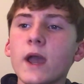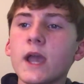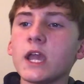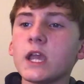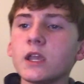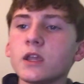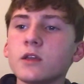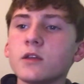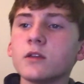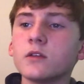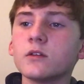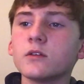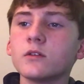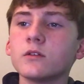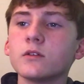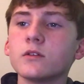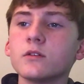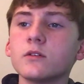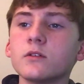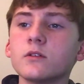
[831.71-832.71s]
away.
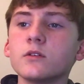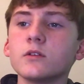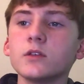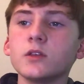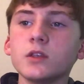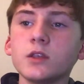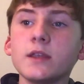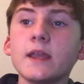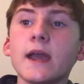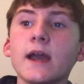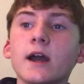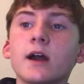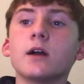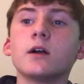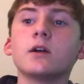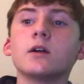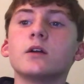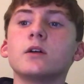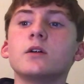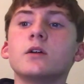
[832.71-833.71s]

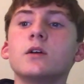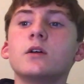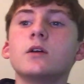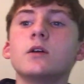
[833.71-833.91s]
Yeah.